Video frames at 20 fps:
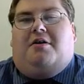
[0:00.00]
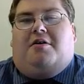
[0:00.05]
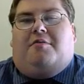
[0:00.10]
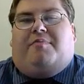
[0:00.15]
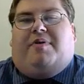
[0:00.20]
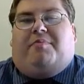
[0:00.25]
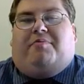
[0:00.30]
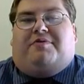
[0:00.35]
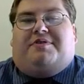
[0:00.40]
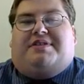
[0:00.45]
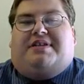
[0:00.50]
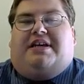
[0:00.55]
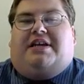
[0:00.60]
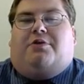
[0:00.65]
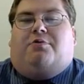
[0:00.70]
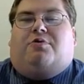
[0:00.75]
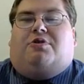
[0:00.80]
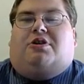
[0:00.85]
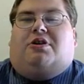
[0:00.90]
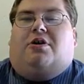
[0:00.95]
People would say you
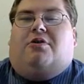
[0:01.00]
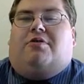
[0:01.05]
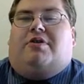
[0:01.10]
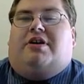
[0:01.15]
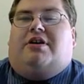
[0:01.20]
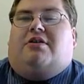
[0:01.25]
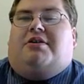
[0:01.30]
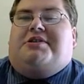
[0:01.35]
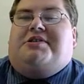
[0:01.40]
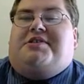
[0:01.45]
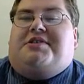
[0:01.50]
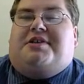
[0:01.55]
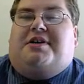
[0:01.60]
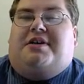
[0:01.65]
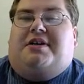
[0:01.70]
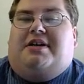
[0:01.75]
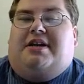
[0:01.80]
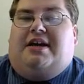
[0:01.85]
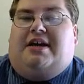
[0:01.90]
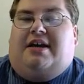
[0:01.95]
would load it on
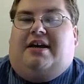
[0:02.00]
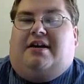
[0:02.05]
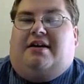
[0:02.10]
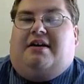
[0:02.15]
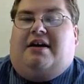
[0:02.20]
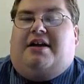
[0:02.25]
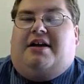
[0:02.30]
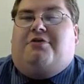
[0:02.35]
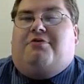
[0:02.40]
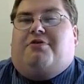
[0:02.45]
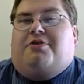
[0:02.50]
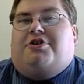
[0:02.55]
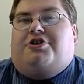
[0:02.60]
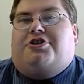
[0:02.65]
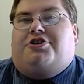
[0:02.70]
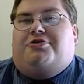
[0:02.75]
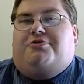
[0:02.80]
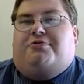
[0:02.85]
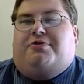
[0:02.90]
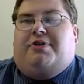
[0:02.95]
Sunday and you could
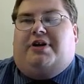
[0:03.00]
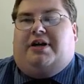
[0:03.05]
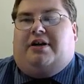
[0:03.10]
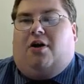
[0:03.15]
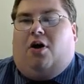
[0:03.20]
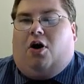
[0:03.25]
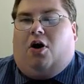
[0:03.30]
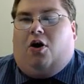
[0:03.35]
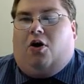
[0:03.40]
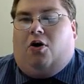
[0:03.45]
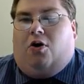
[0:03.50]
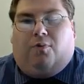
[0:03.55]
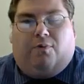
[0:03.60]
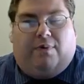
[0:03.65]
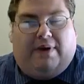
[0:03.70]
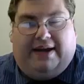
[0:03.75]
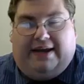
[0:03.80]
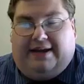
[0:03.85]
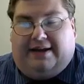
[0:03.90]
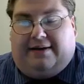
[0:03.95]
shoot it all
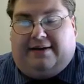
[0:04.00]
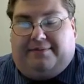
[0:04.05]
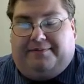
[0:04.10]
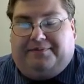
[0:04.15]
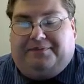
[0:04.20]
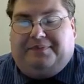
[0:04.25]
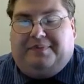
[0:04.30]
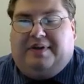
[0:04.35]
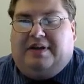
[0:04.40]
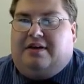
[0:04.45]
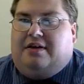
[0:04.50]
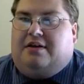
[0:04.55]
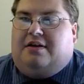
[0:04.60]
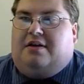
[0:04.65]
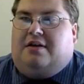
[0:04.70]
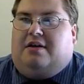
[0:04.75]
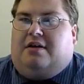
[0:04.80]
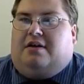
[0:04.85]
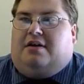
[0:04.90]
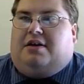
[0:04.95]
week.
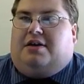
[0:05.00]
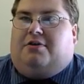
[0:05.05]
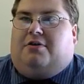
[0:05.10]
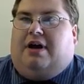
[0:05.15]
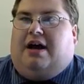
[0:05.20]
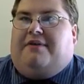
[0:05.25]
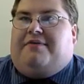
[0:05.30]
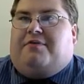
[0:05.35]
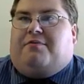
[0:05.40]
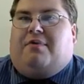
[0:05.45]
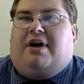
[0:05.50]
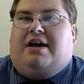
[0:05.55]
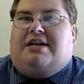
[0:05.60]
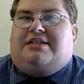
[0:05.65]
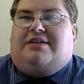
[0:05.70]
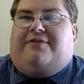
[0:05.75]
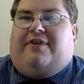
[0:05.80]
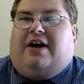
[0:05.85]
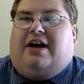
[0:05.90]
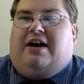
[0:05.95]
You have the rise
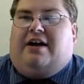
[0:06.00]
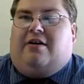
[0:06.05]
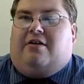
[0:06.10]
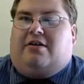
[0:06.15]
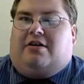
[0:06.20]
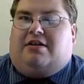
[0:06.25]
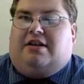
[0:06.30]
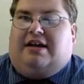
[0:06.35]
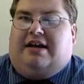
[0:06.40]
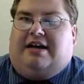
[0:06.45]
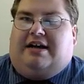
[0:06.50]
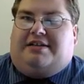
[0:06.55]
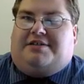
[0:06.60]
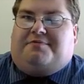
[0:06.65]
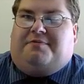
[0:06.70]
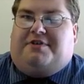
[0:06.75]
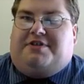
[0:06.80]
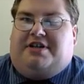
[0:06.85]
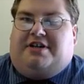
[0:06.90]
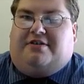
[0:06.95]
of ironclads,
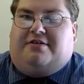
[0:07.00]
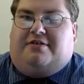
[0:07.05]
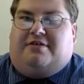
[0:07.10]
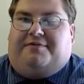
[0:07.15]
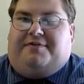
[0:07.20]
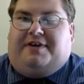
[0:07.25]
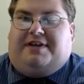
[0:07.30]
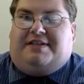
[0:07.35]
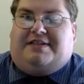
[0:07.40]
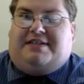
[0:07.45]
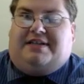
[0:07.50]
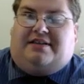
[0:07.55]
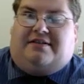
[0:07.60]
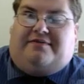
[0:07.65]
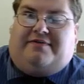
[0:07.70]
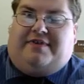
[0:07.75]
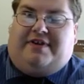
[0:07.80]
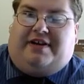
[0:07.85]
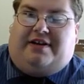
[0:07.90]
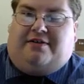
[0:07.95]
which I don't know if you can see in the
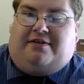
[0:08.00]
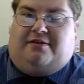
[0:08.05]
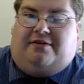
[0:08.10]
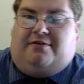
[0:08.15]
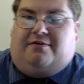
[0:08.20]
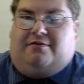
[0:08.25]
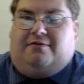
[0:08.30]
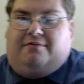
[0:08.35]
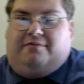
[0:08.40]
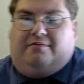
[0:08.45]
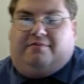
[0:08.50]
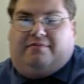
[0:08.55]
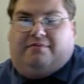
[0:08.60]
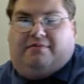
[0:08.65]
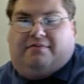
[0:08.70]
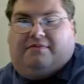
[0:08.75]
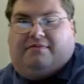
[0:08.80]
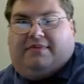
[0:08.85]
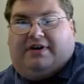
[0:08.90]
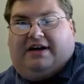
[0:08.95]
video
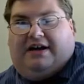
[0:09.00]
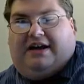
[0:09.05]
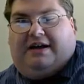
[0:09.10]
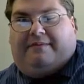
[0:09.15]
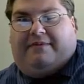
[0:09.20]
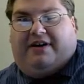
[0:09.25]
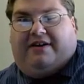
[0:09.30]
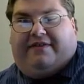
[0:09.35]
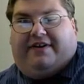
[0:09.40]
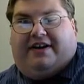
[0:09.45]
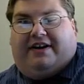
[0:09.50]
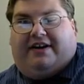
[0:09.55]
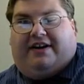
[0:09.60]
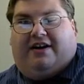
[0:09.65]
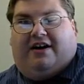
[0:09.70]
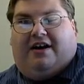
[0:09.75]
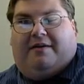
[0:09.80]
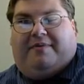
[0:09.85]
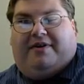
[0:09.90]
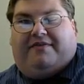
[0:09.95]
behind me. I've got a
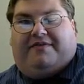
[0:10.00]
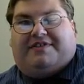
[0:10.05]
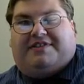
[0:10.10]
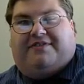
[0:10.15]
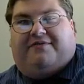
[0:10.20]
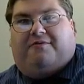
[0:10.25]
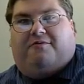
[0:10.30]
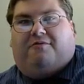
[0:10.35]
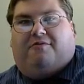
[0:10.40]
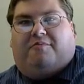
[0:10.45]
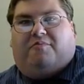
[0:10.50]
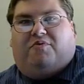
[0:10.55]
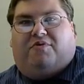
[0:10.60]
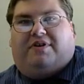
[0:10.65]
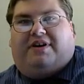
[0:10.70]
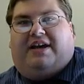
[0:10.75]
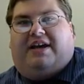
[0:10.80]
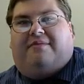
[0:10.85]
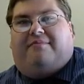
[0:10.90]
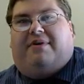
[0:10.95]
copy of a Civil War
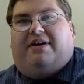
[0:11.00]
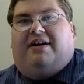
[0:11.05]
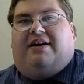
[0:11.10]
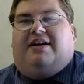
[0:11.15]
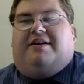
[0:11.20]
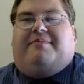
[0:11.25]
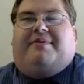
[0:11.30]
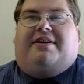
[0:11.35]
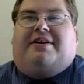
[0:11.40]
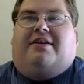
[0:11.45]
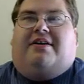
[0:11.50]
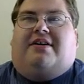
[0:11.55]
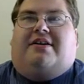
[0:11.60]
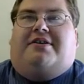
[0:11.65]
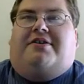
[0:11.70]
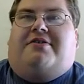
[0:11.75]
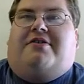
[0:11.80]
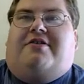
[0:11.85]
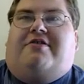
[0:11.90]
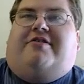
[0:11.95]
board game behind me, not a
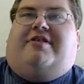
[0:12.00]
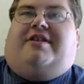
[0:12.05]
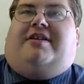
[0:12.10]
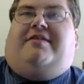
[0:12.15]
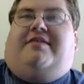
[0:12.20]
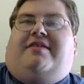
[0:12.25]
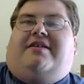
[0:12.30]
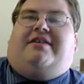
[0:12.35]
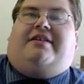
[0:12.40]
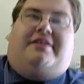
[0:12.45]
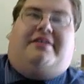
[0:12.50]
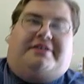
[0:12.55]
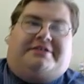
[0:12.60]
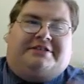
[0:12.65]
nerd or anything.